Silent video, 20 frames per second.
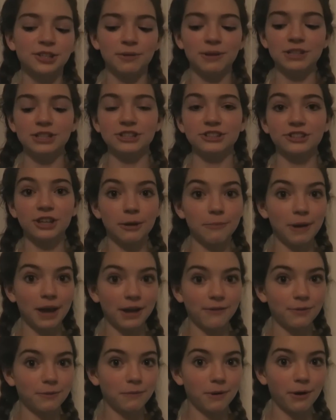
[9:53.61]
So we just got
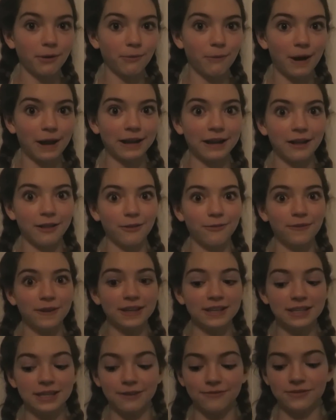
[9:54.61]
back from our White
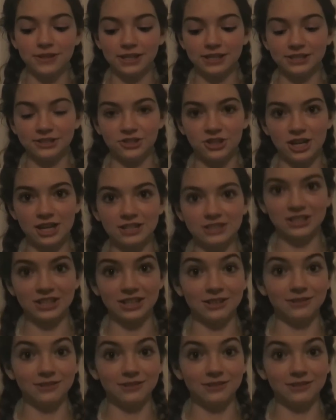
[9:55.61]
Elephant gift exchange